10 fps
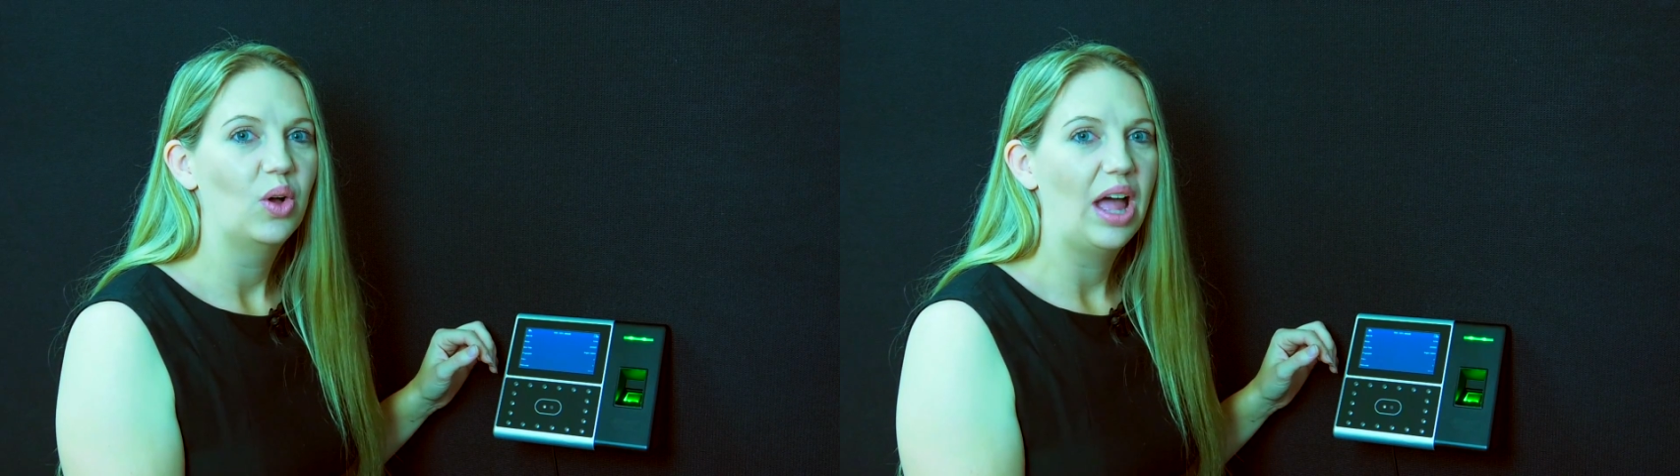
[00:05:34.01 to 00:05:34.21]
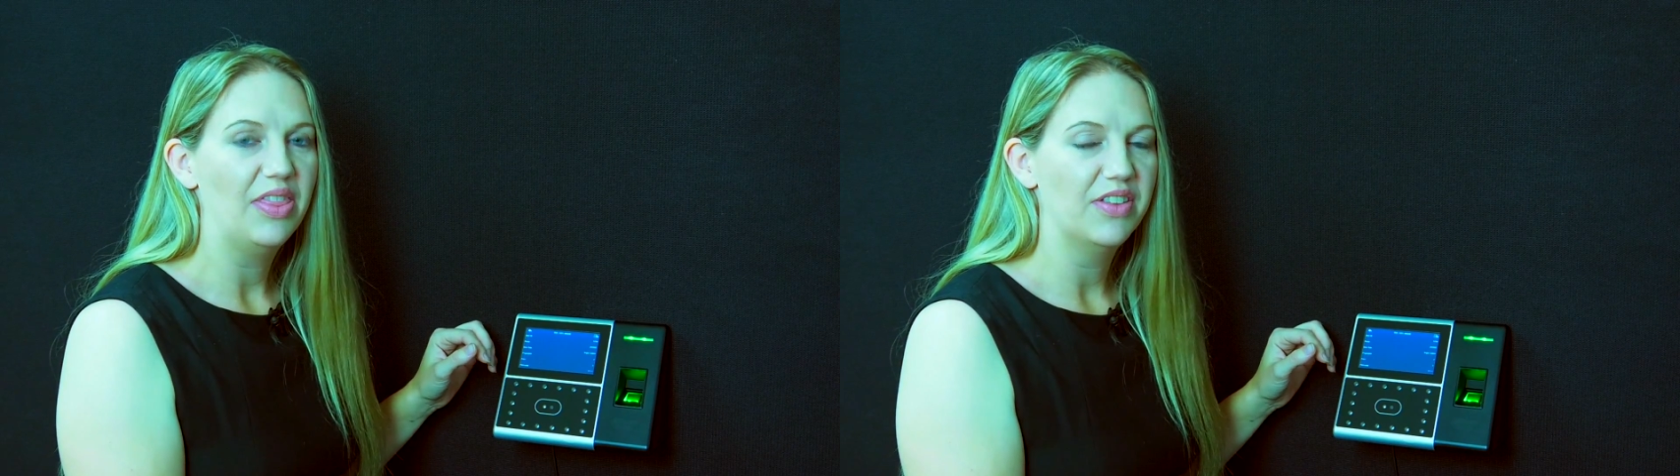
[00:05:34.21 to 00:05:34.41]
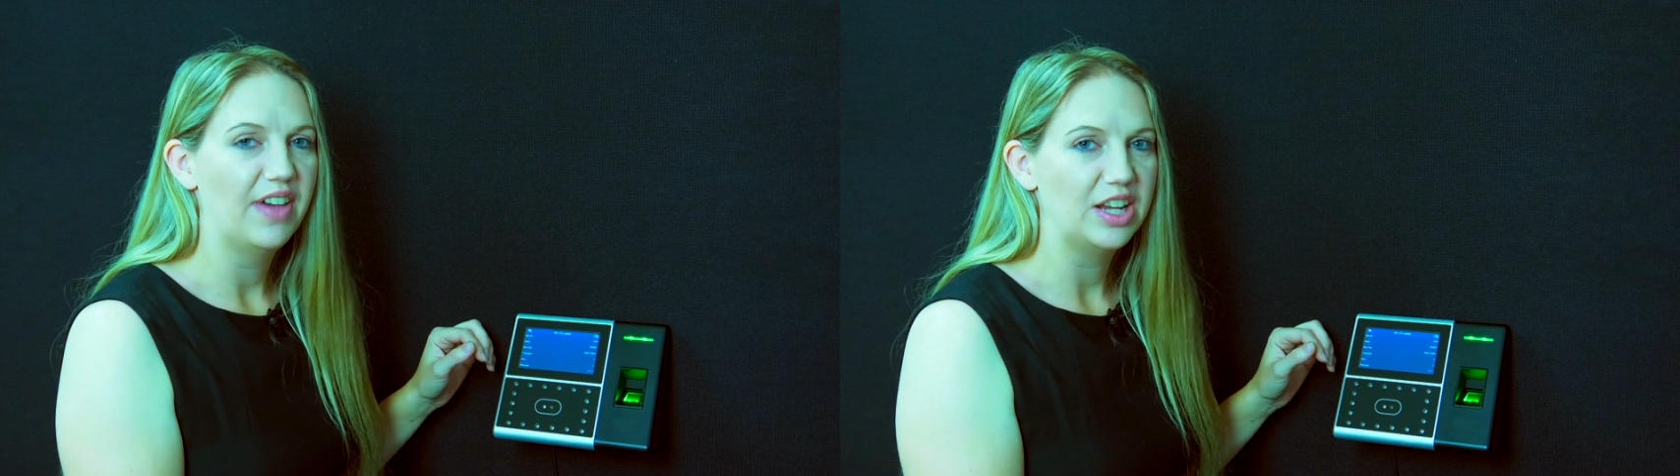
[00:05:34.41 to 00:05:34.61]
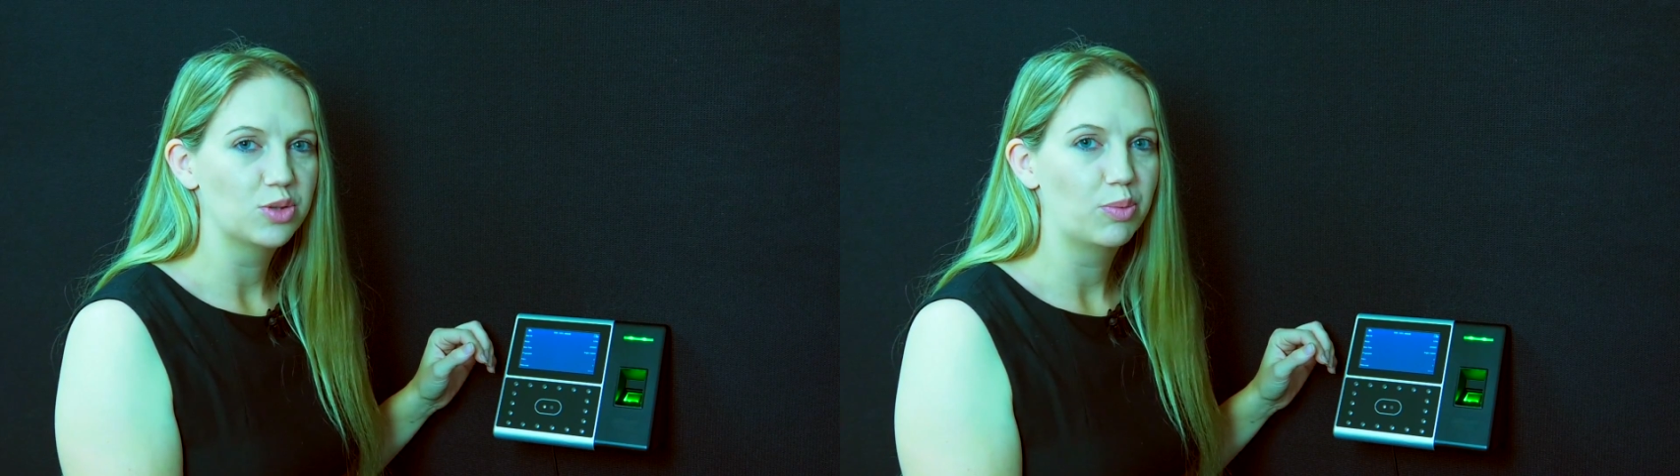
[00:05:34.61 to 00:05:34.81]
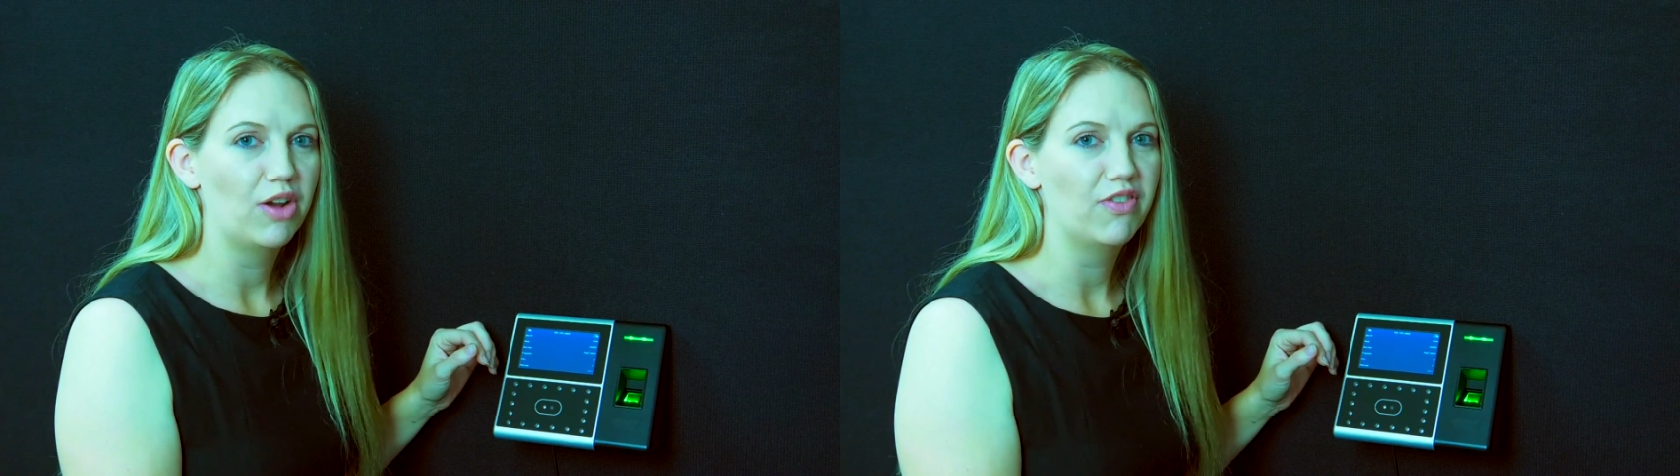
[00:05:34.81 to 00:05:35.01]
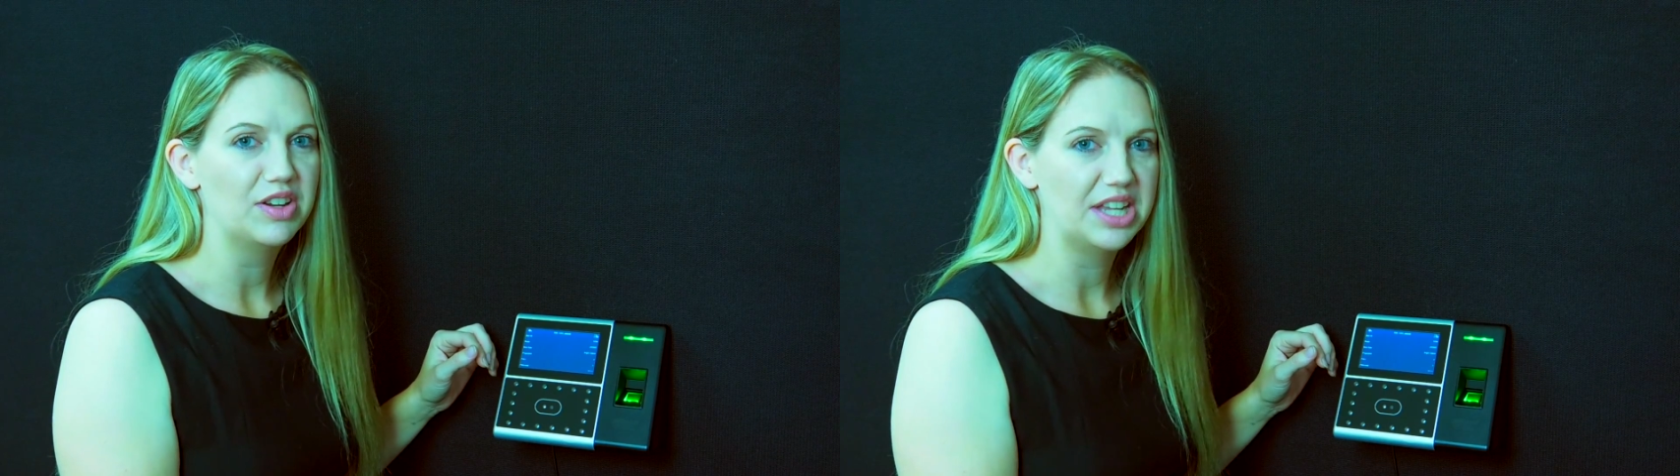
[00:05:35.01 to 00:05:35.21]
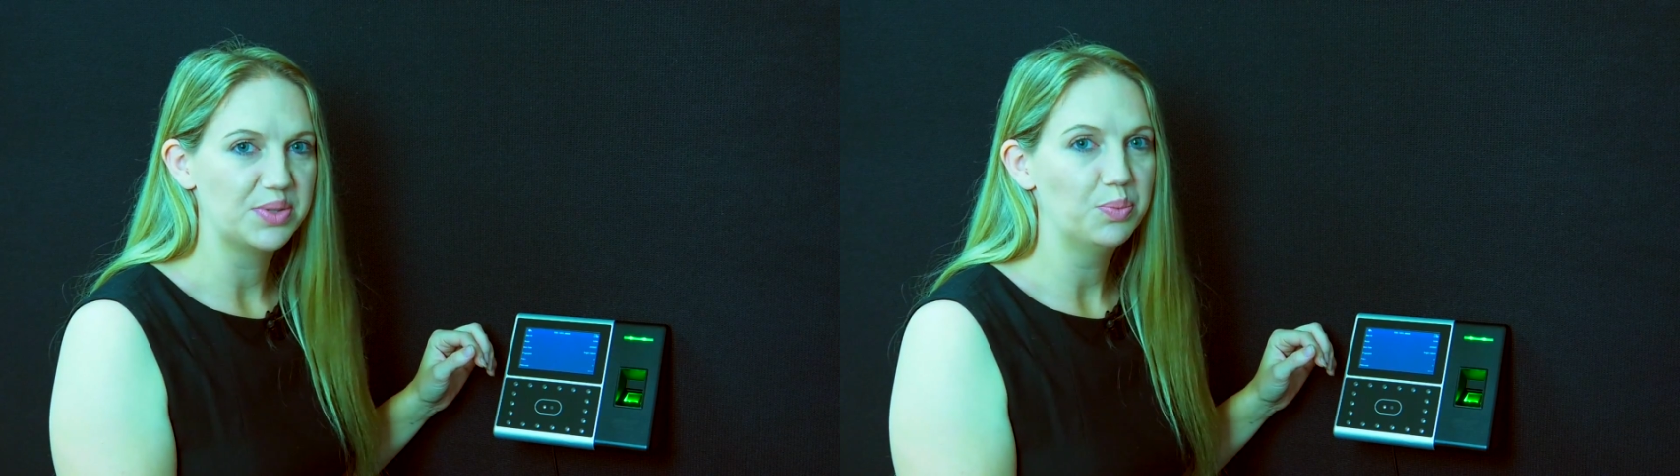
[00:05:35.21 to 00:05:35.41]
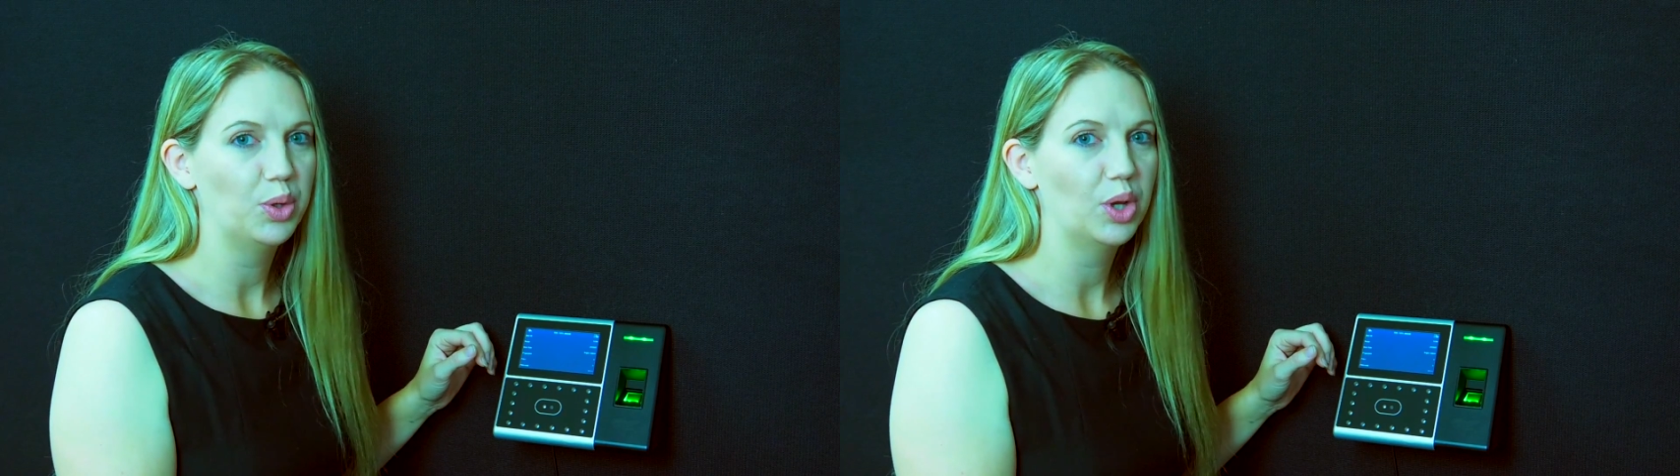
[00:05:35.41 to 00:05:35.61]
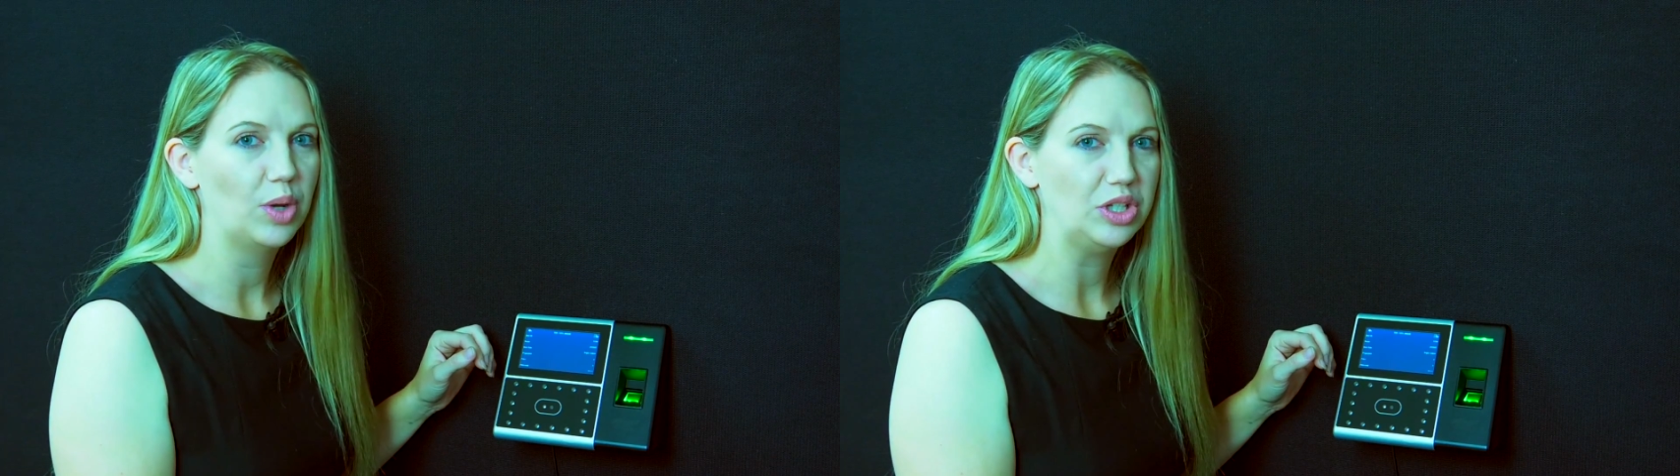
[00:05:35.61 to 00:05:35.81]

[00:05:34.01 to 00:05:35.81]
and the facial profile doesn't work